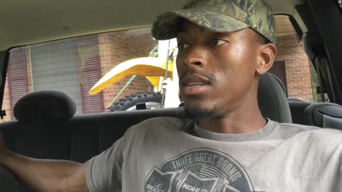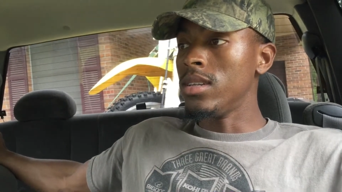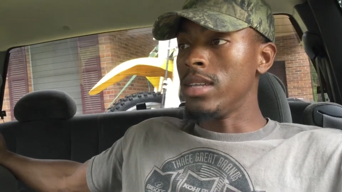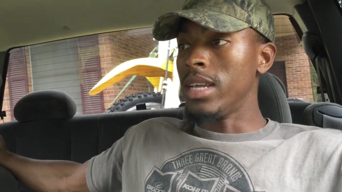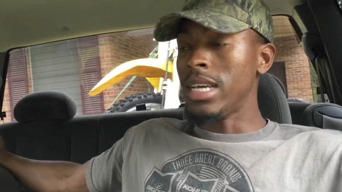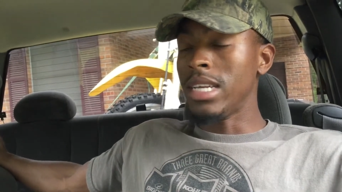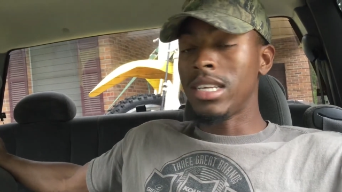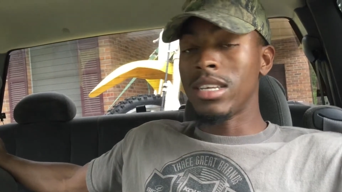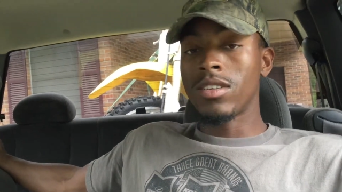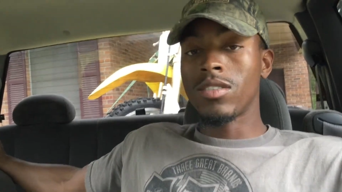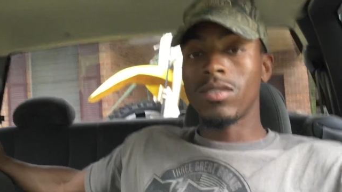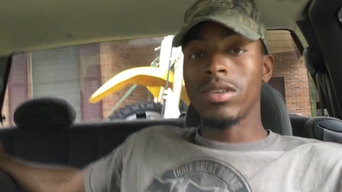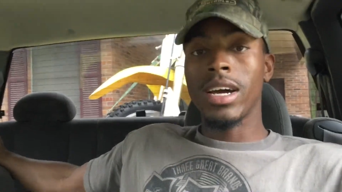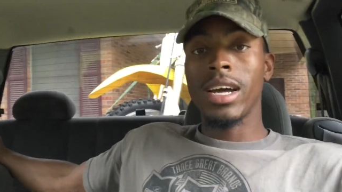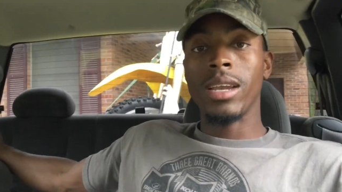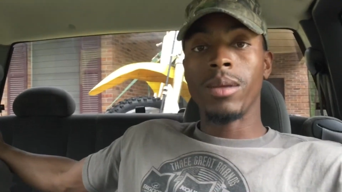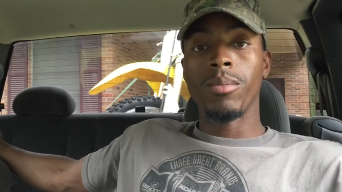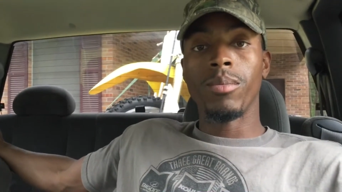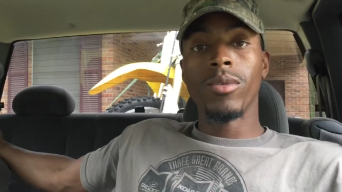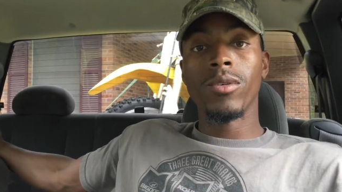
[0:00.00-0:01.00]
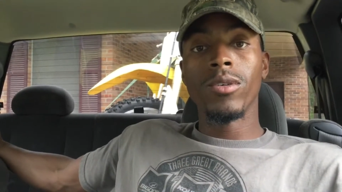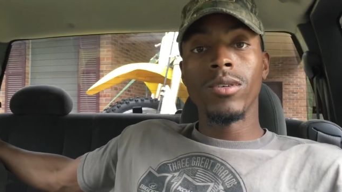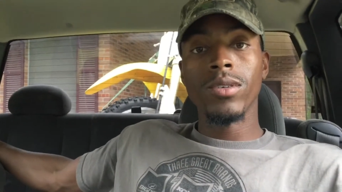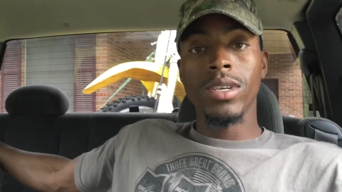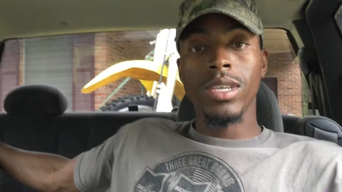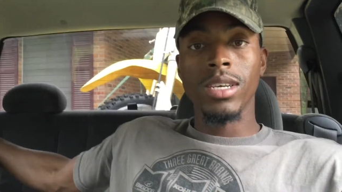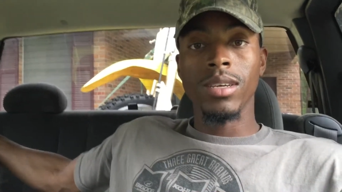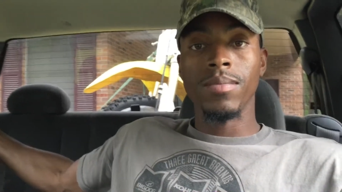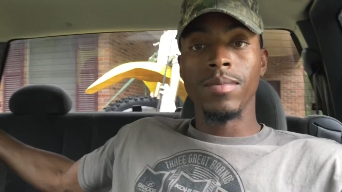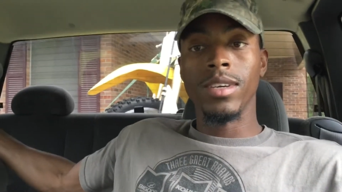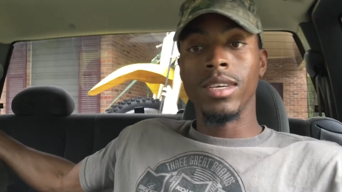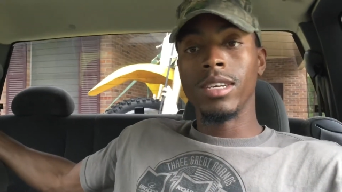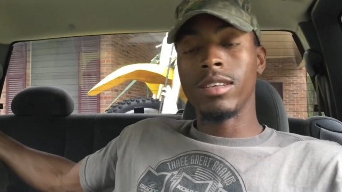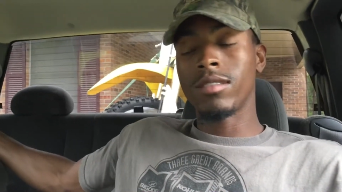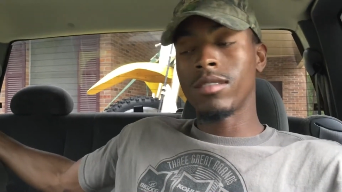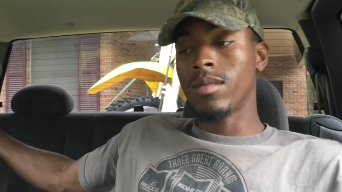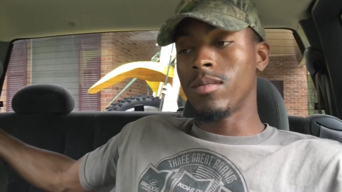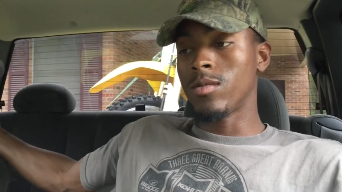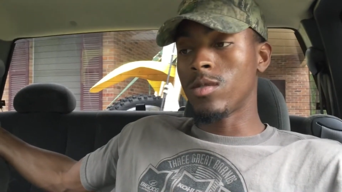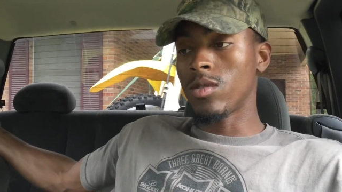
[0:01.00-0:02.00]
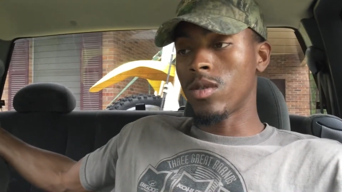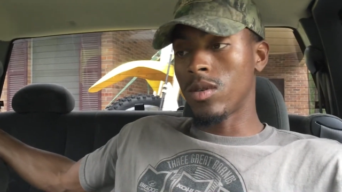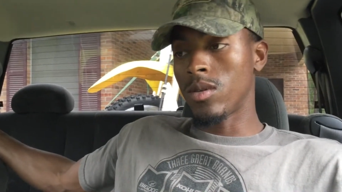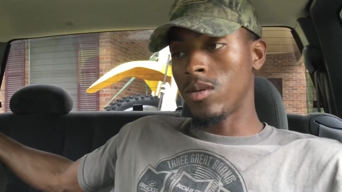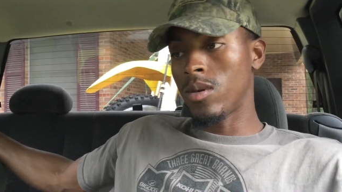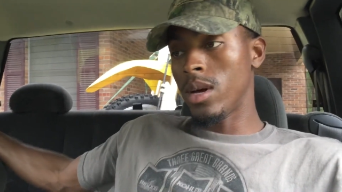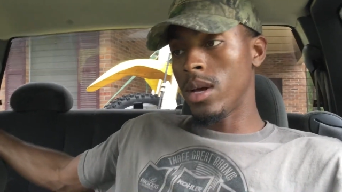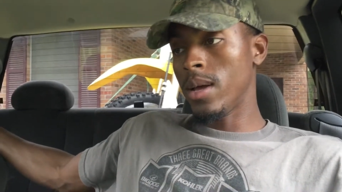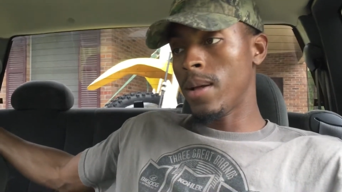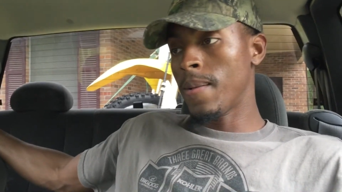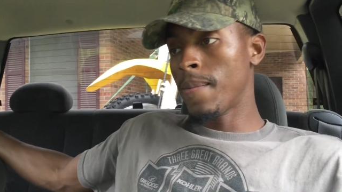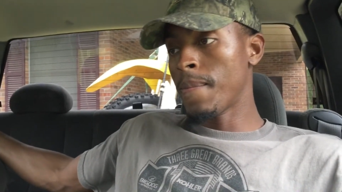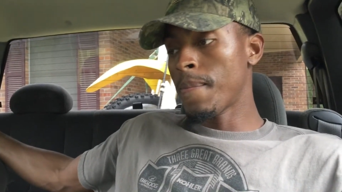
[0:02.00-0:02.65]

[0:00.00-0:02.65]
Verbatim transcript: they just tried to bullshit me in some sort of way.